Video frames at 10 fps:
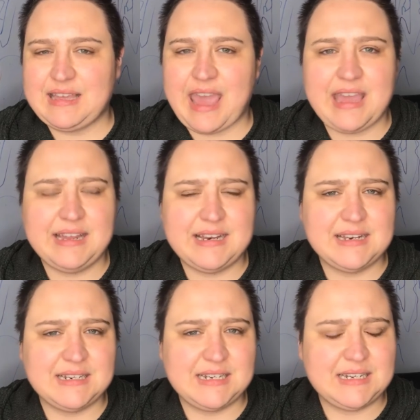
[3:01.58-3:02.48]

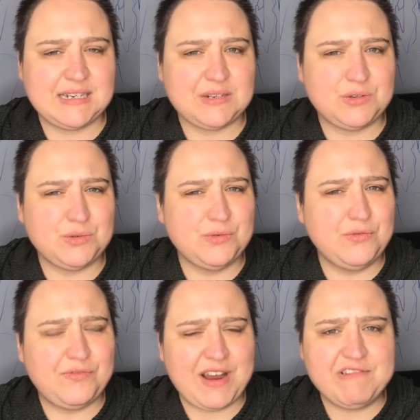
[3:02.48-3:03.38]
gained 2
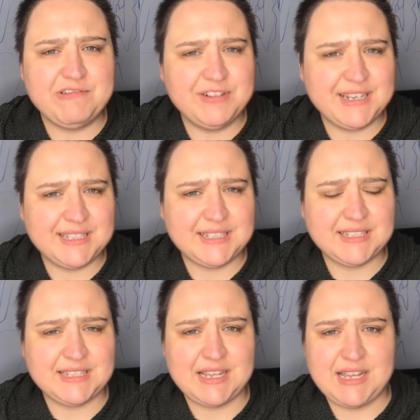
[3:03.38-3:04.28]

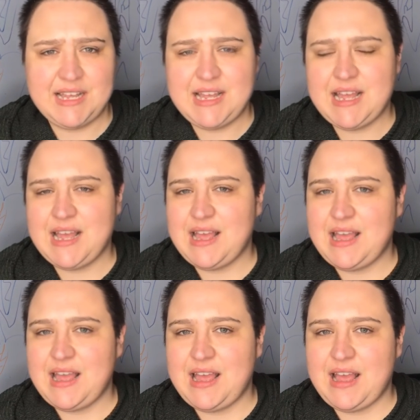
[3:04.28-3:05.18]
favorites.
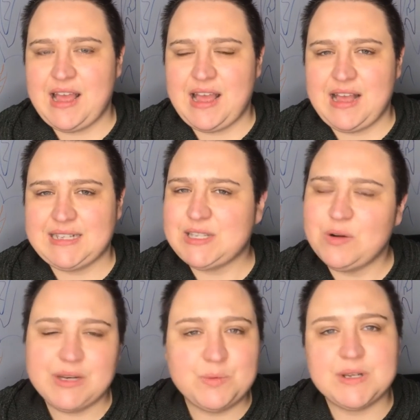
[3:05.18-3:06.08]

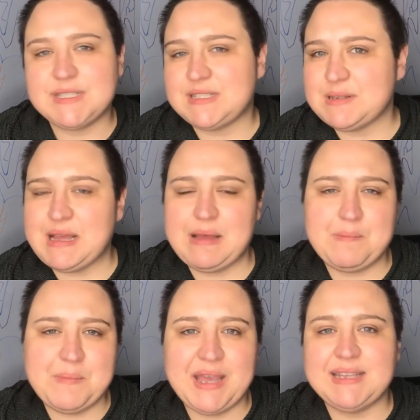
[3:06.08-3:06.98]
So it was
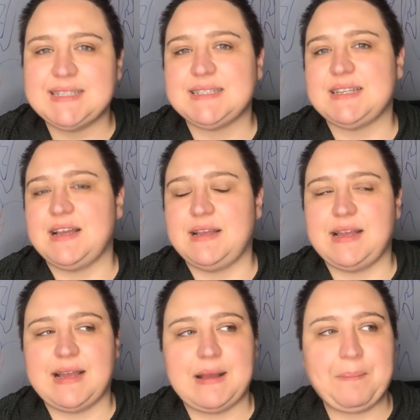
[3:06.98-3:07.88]
mixed,
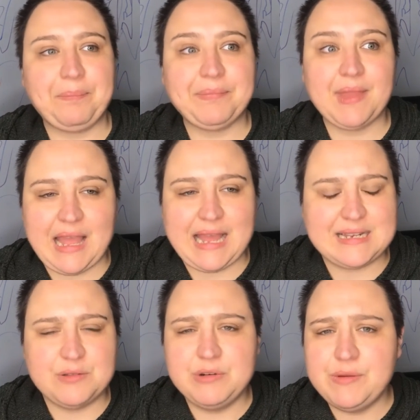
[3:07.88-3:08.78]
yeah.
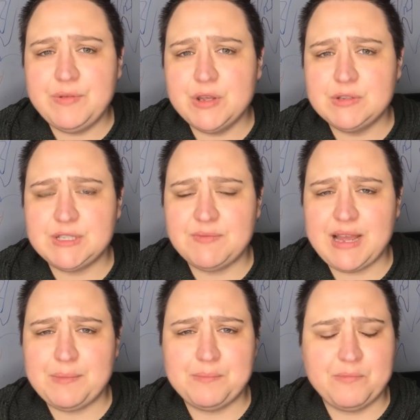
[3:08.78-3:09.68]
And the reviews
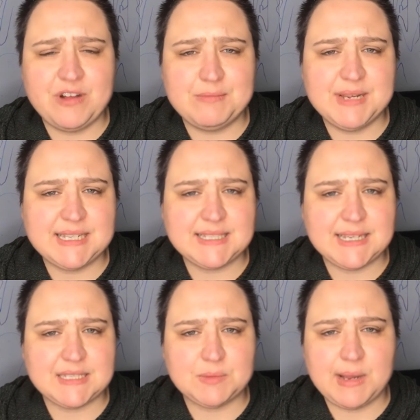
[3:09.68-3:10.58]
were mixed
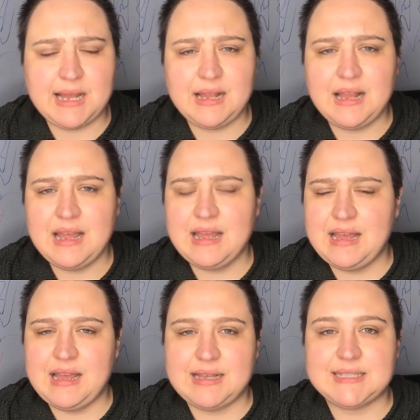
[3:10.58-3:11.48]
as well.
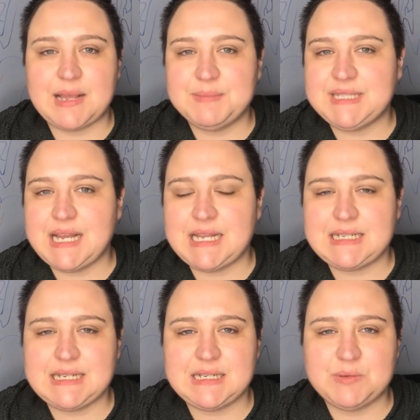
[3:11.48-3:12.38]
Some
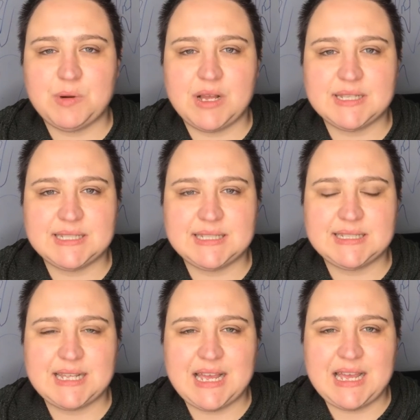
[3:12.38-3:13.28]
said it was